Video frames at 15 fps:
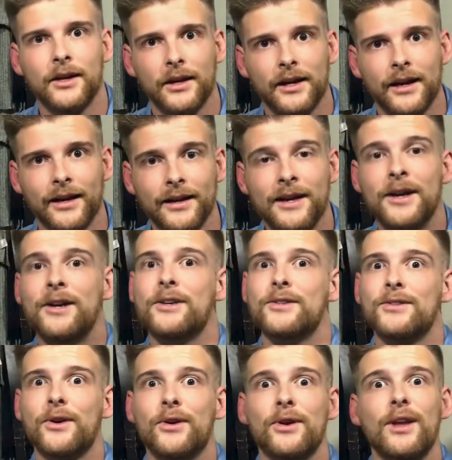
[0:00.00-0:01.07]
Okay,
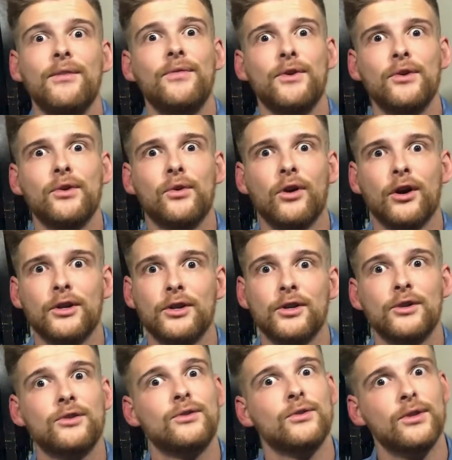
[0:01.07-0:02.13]
so if you got
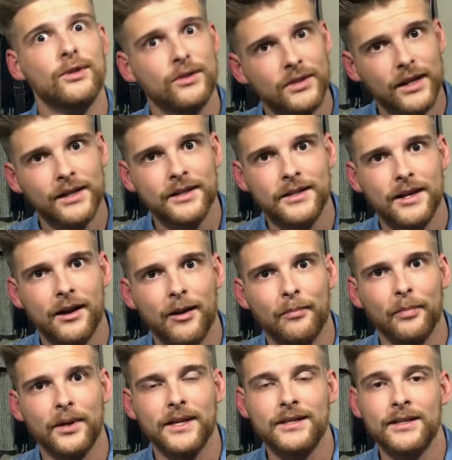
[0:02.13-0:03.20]
two utility
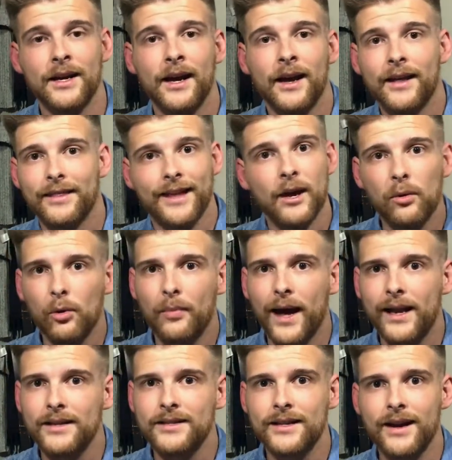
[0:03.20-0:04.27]
companies, they will
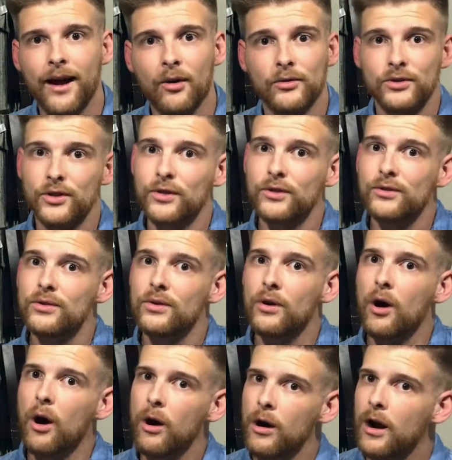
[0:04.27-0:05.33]
balance it out. So the two
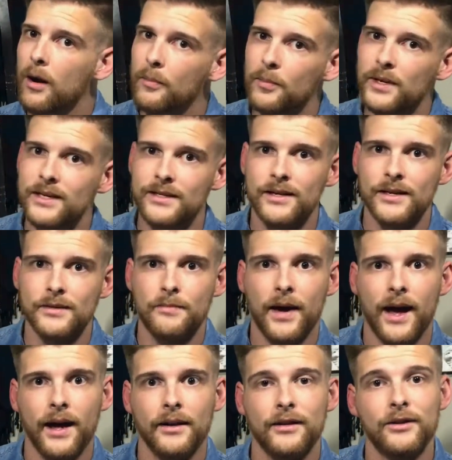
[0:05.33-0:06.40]
car companies does
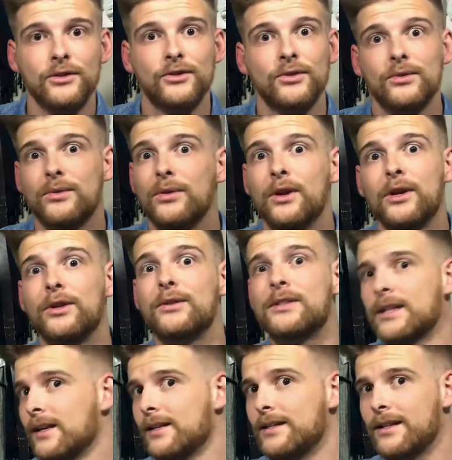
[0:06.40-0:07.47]
bad, the two
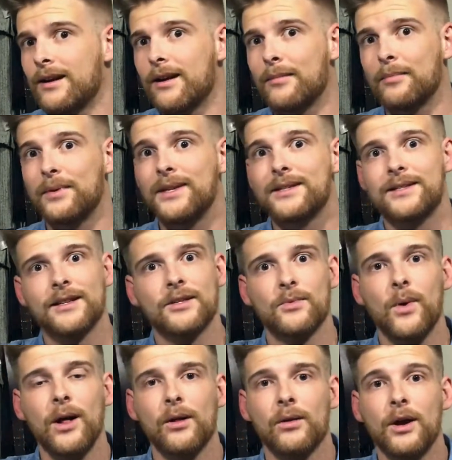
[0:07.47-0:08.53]
utility companies does
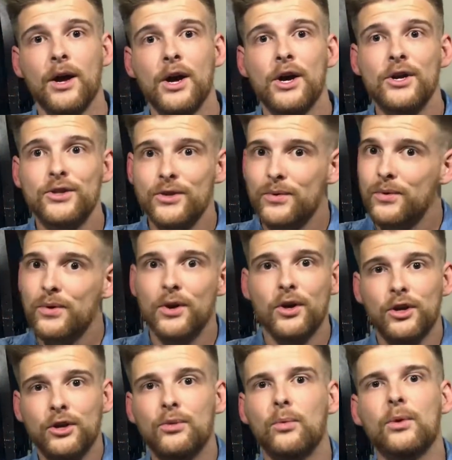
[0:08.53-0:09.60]
well. So
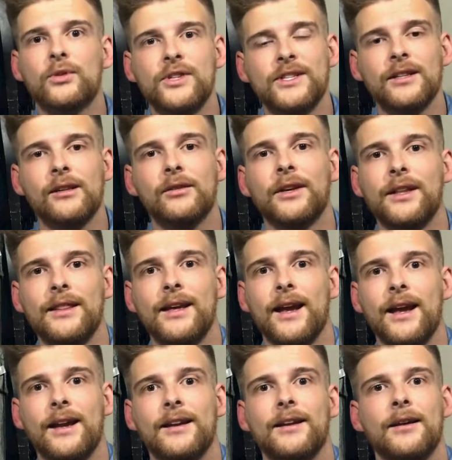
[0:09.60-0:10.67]
you will still in the
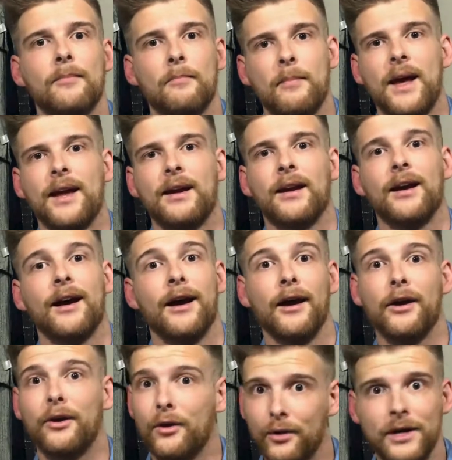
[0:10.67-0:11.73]
end make a
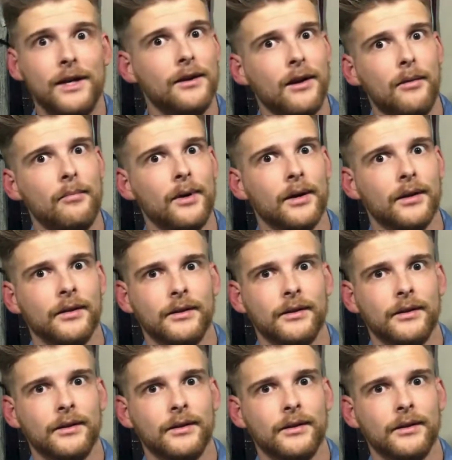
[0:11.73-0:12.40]
green number.